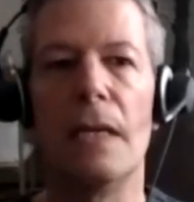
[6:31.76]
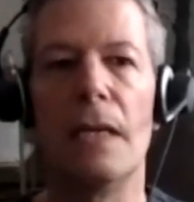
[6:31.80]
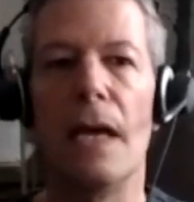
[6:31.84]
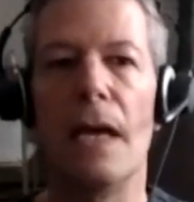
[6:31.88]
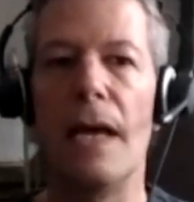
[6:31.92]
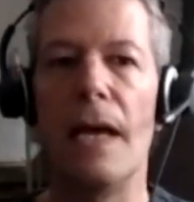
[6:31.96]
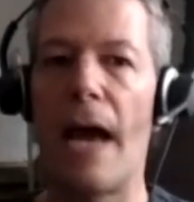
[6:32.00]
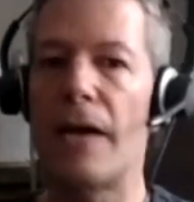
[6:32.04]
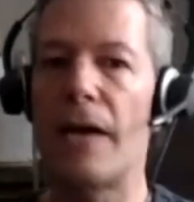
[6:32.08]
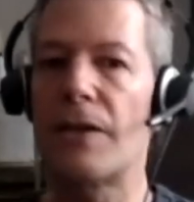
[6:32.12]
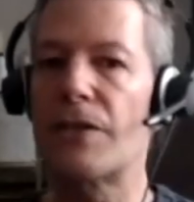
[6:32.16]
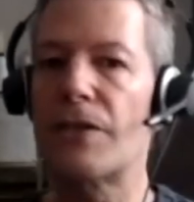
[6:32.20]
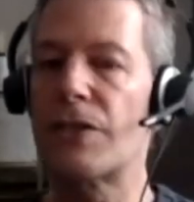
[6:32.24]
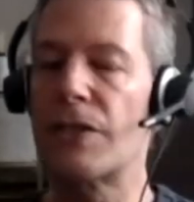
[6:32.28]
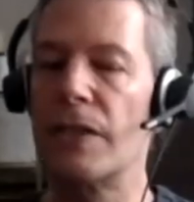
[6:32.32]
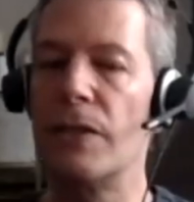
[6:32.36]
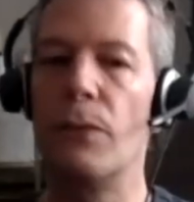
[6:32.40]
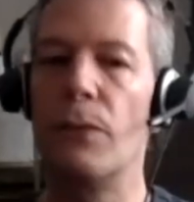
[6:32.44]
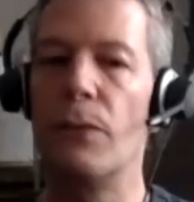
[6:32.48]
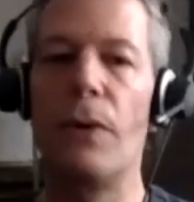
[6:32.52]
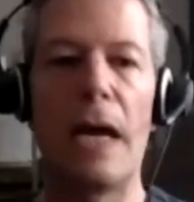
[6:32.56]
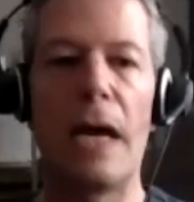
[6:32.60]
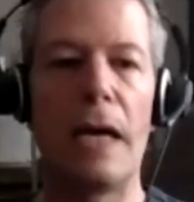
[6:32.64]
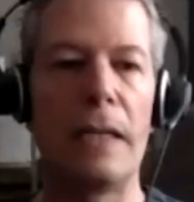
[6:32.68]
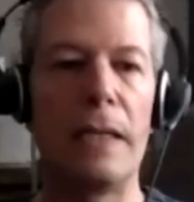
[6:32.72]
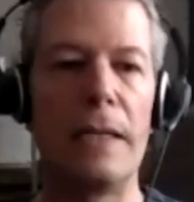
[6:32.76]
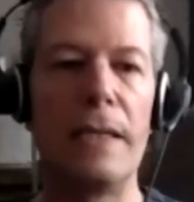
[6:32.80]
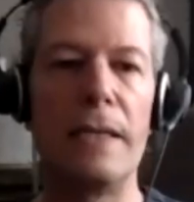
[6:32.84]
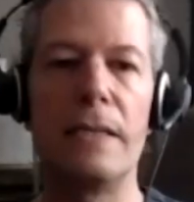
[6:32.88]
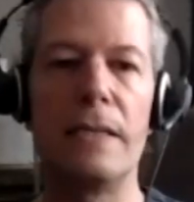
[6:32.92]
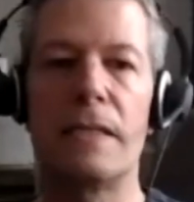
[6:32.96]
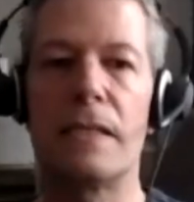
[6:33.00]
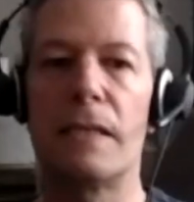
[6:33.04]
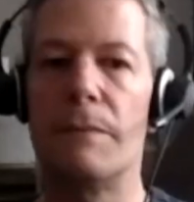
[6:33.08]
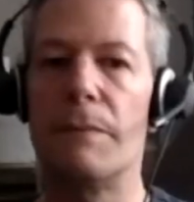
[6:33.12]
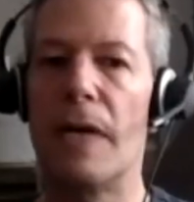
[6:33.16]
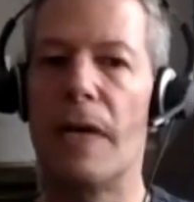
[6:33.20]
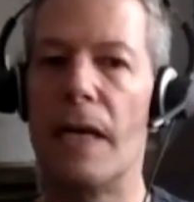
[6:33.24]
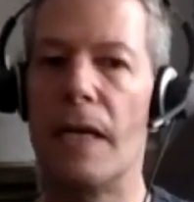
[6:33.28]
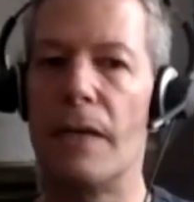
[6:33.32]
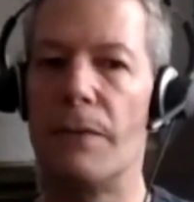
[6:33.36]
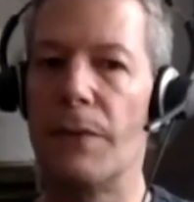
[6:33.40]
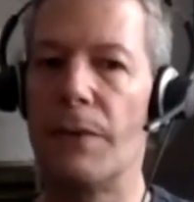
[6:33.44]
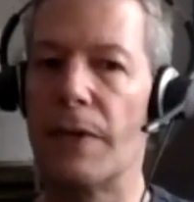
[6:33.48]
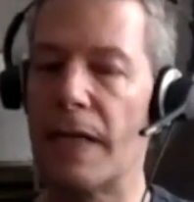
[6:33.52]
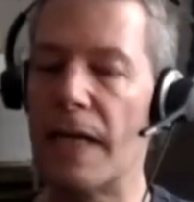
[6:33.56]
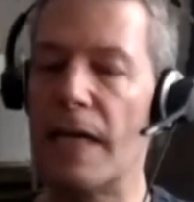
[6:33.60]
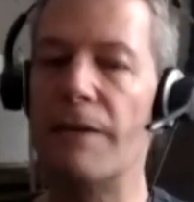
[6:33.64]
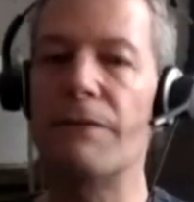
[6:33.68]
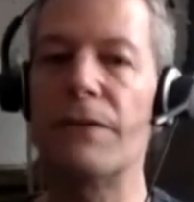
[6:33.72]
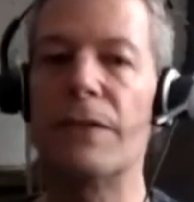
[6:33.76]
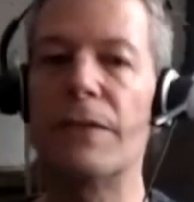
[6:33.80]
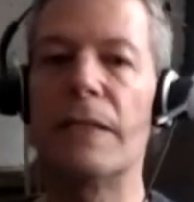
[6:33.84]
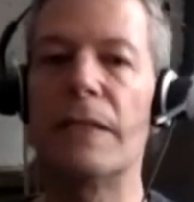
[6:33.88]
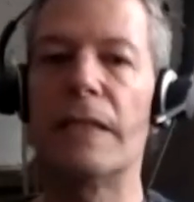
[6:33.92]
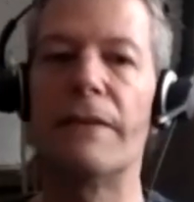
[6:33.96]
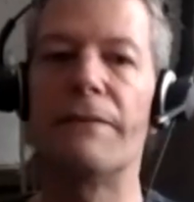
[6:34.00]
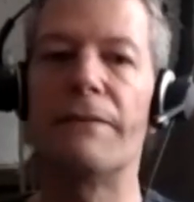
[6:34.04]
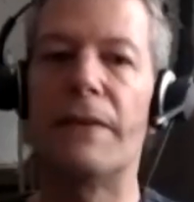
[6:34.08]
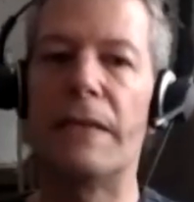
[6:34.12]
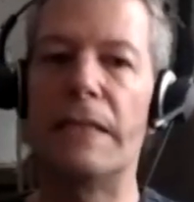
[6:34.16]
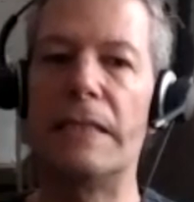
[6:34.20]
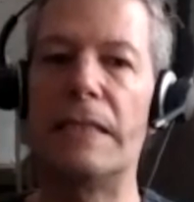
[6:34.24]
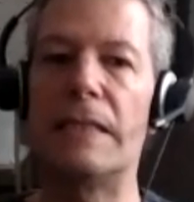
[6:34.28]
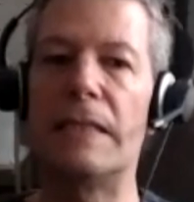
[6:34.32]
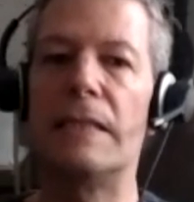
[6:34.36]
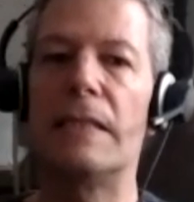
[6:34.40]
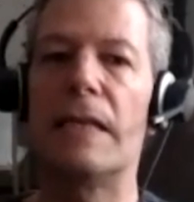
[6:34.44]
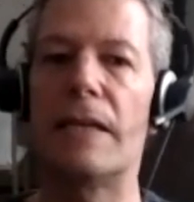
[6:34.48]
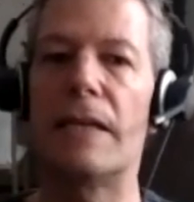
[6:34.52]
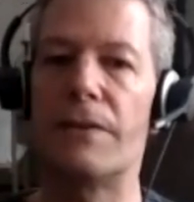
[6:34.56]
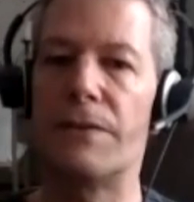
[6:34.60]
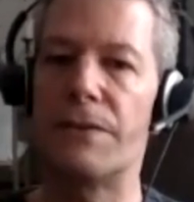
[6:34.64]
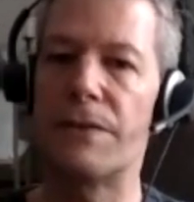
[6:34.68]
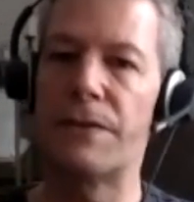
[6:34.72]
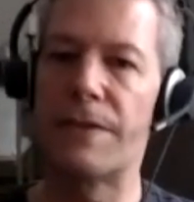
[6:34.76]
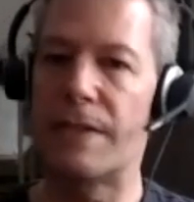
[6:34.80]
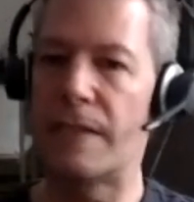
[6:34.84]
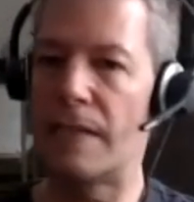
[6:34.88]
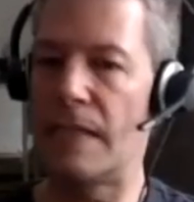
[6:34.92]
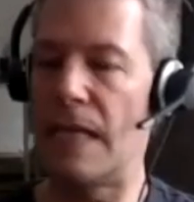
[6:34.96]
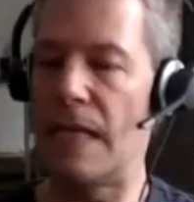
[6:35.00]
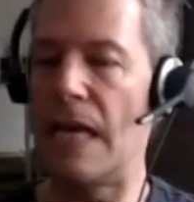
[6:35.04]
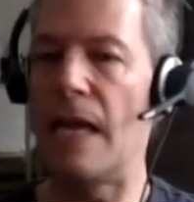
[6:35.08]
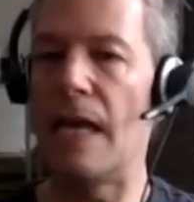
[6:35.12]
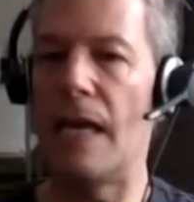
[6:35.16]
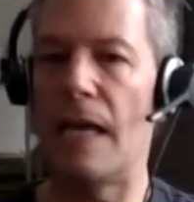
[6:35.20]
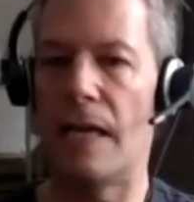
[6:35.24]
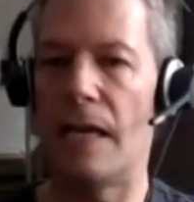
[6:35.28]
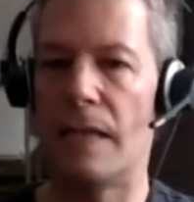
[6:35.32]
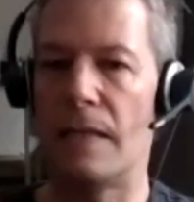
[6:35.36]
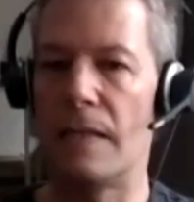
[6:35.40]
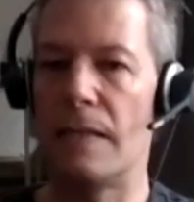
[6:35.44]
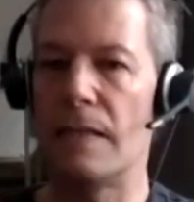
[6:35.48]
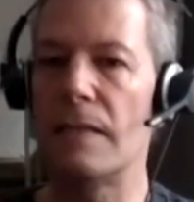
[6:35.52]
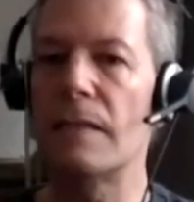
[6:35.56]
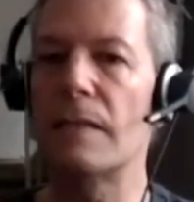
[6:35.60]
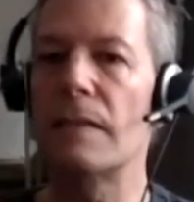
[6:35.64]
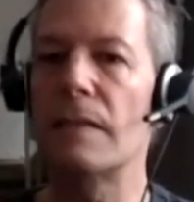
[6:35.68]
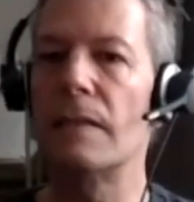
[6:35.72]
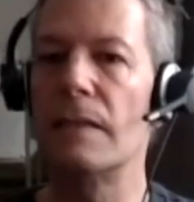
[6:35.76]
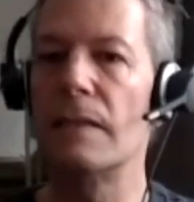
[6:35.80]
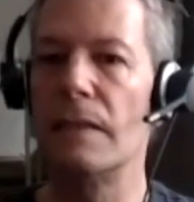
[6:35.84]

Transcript: actually well into my recovery life i didn't understand